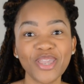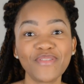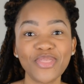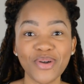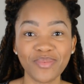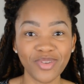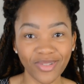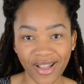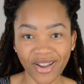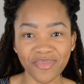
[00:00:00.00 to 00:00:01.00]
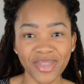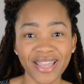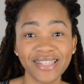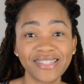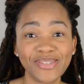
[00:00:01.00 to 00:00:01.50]
even though I'm no longer
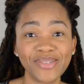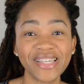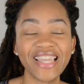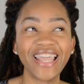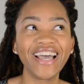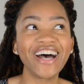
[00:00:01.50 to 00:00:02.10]
a PA student.